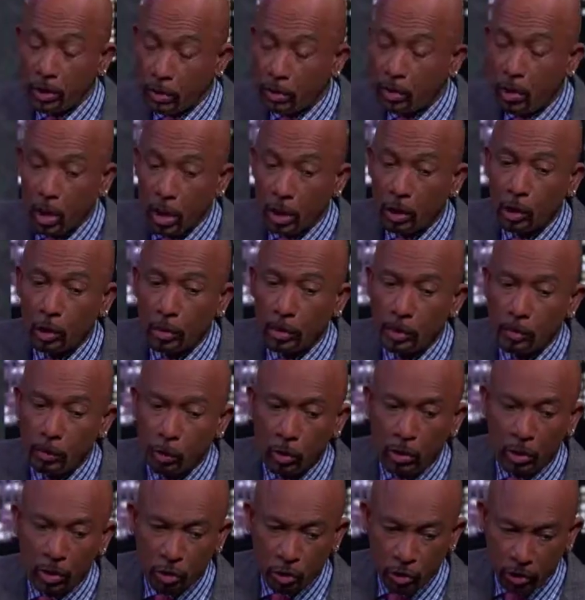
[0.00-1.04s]
to talk a little bit
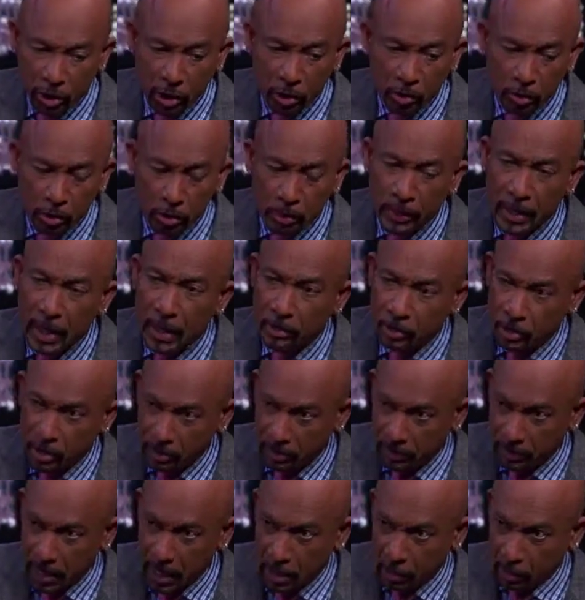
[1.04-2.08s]
more in general about
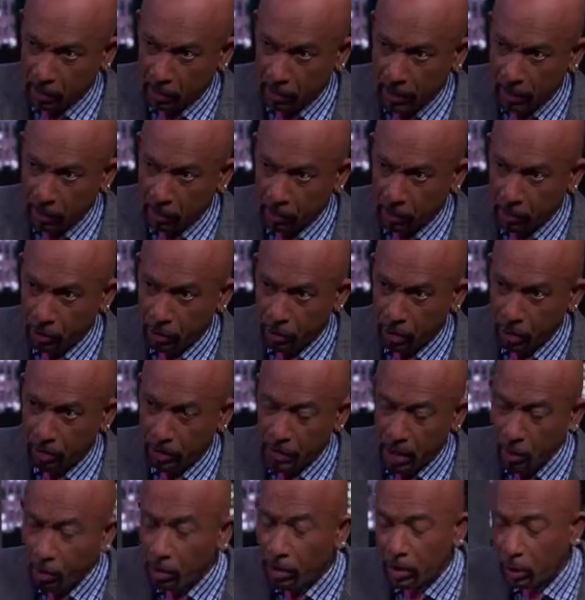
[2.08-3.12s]
TBI a little later on the show, but
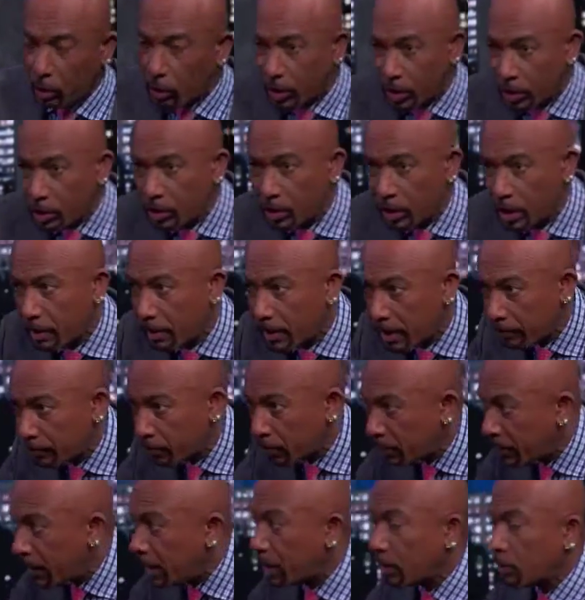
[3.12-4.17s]
I really wanted you to come out for a
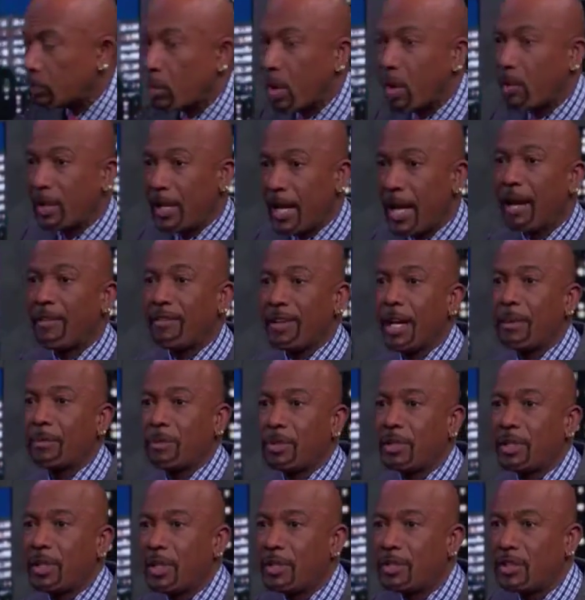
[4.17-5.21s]
minute while we have an
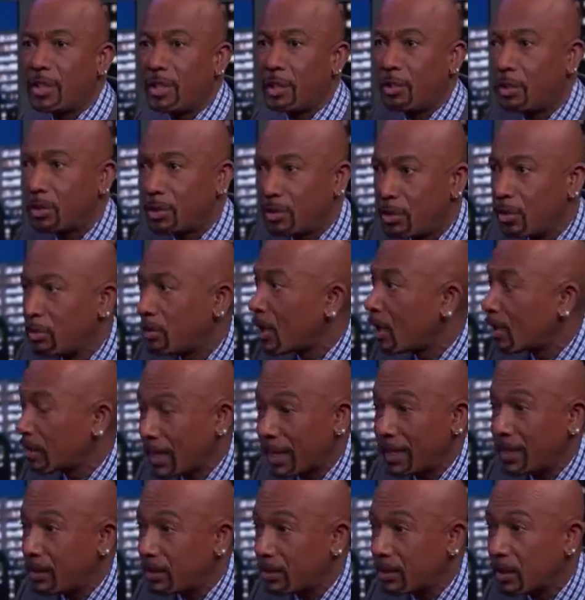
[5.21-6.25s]
opportunity to sit here with two young
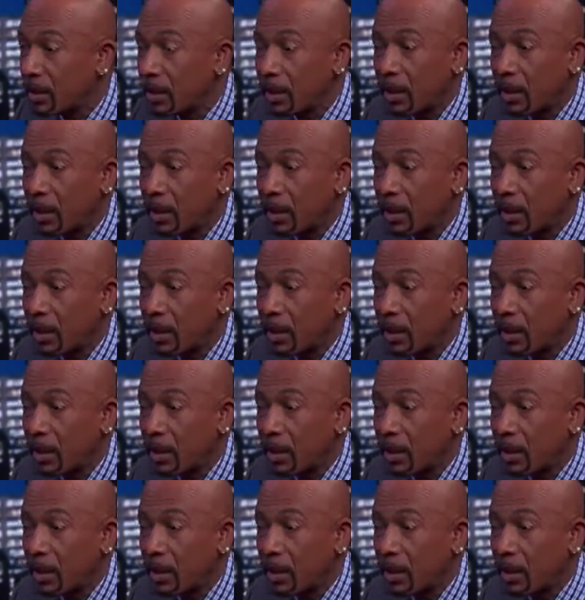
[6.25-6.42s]
ladies